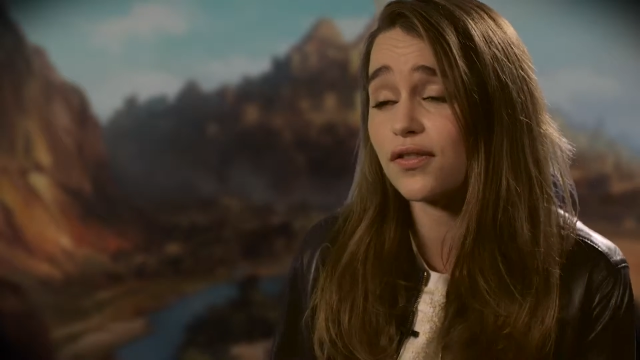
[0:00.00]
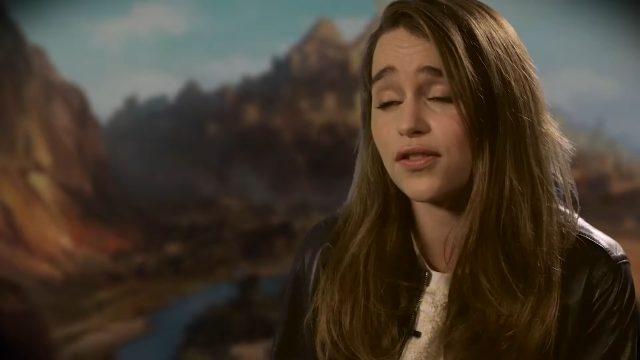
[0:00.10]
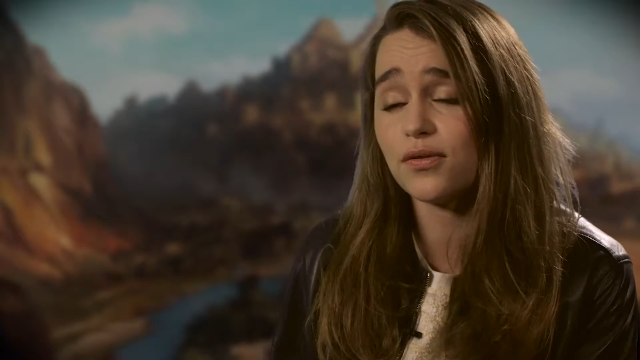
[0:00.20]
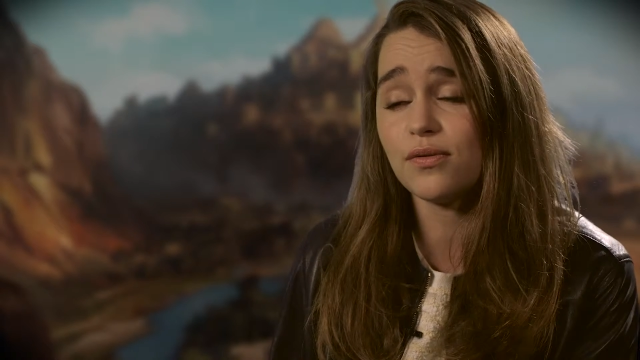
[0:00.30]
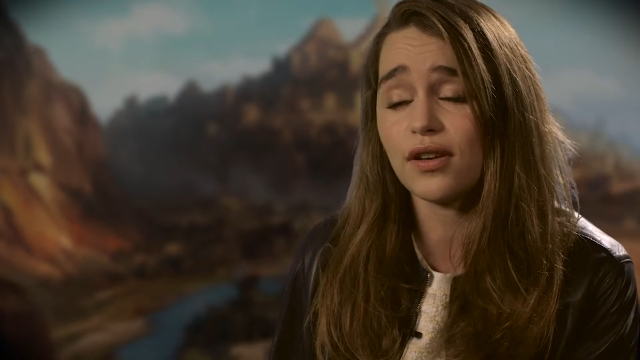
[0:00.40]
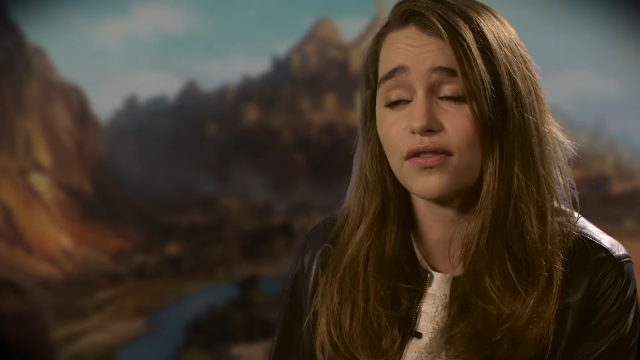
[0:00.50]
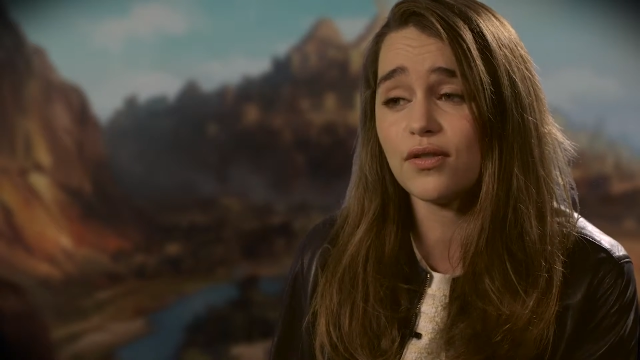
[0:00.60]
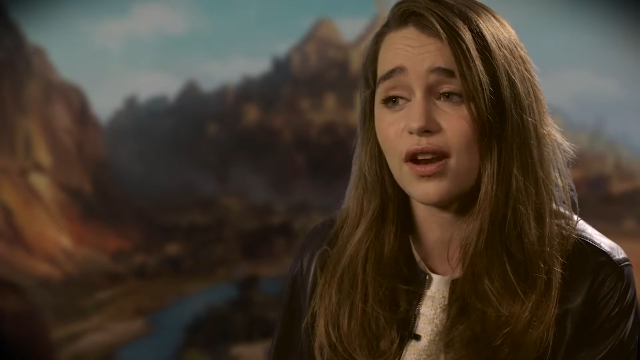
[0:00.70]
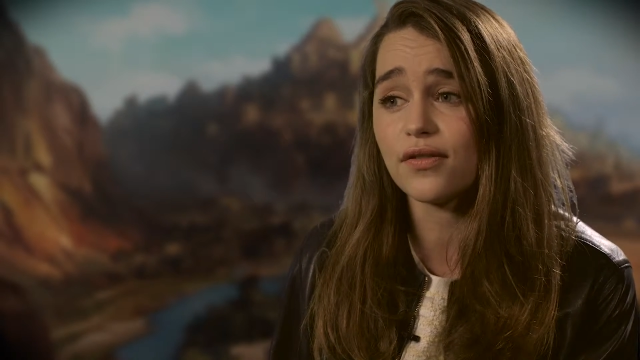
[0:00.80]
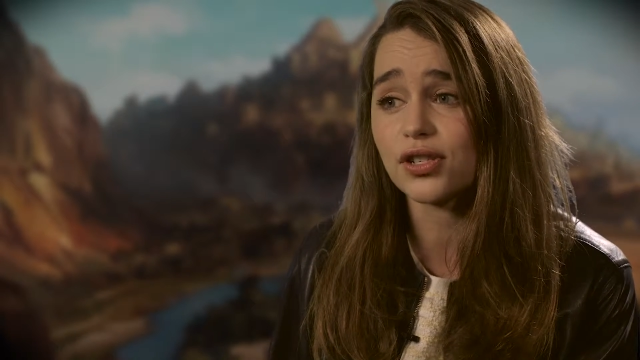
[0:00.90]
if
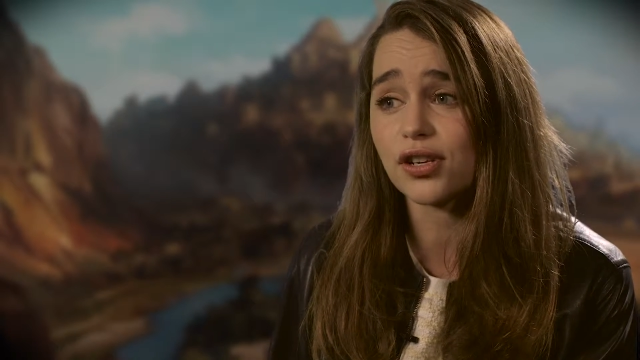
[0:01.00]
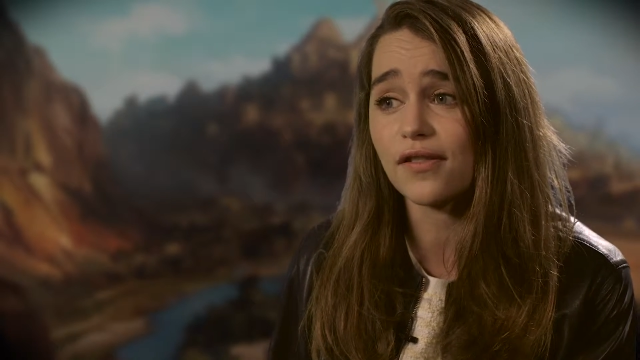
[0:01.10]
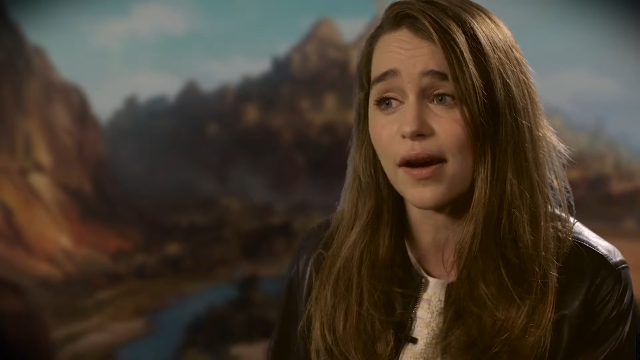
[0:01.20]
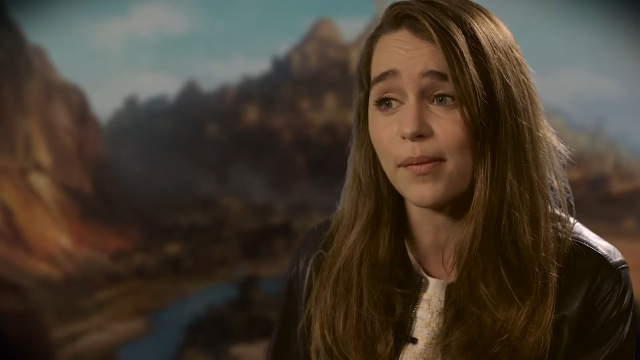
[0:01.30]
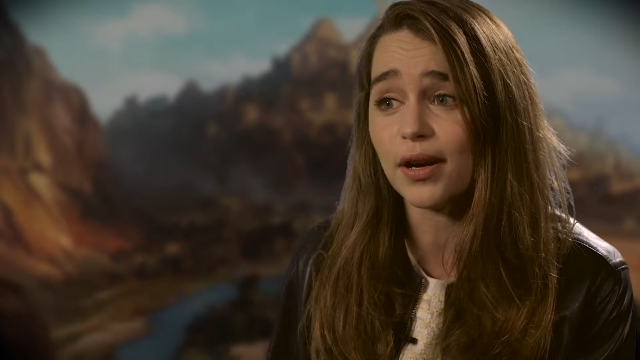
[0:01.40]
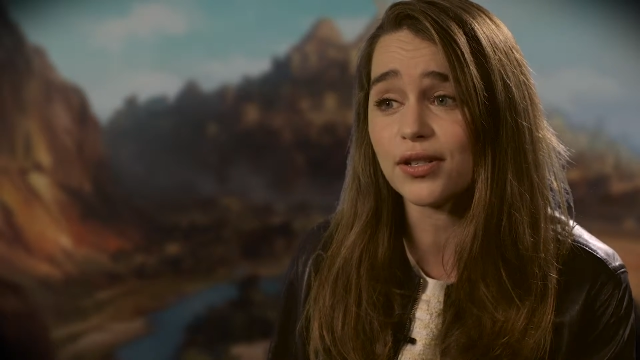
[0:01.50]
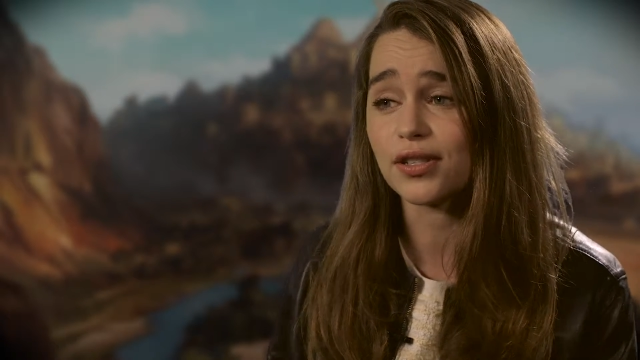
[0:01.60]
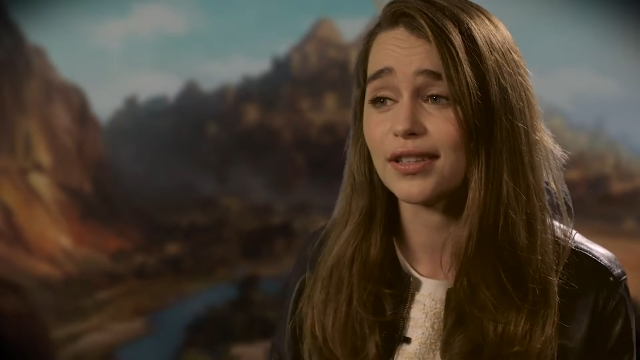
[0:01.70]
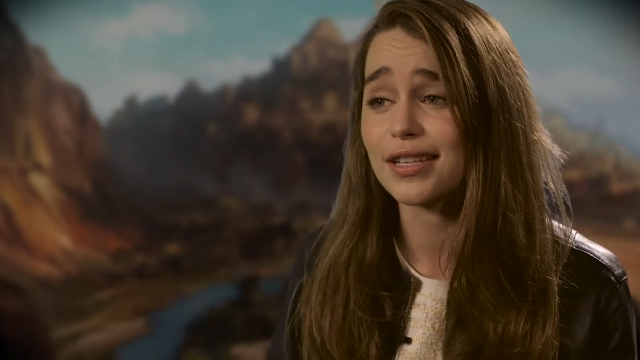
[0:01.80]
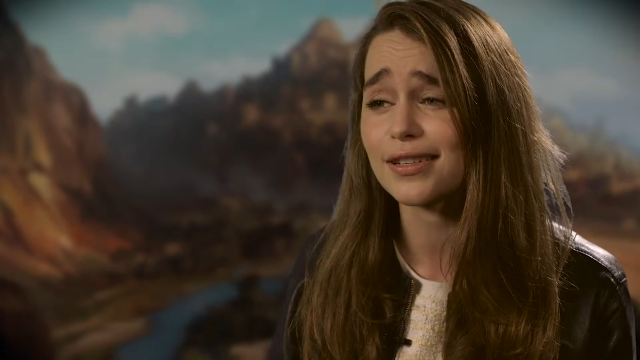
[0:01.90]
you love a show that
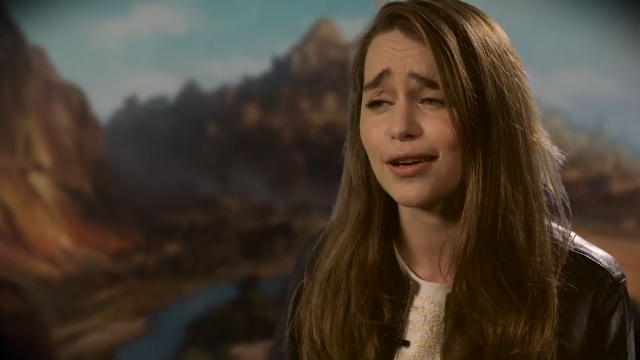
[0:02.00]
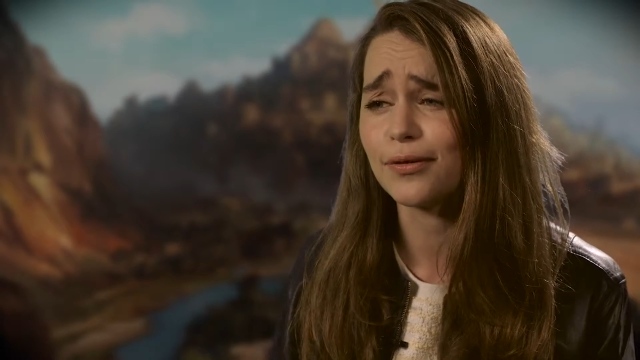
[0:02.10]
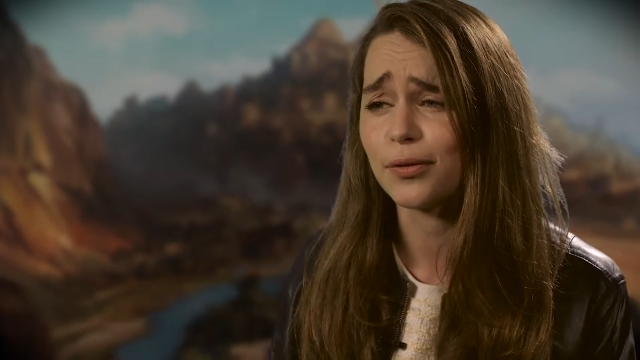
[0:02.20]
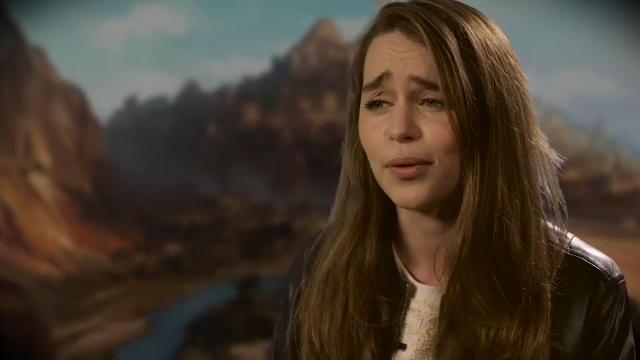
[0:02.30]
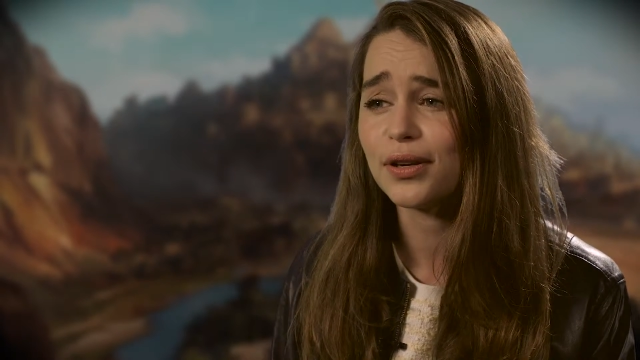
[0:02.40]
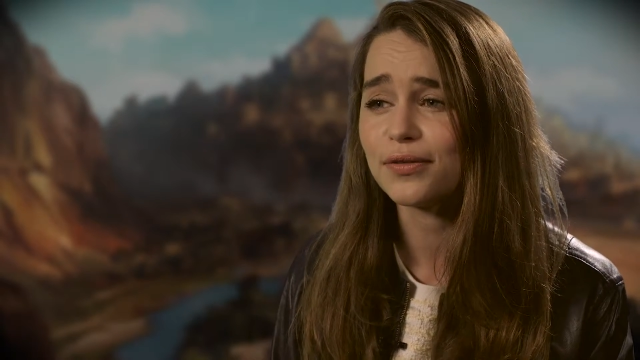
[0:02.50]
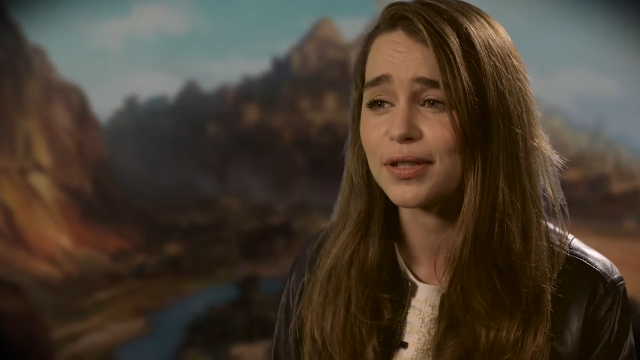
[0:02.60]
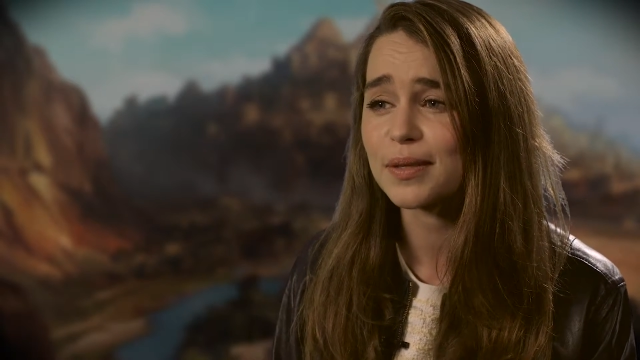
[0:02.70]
much, then that's kind of a wonderful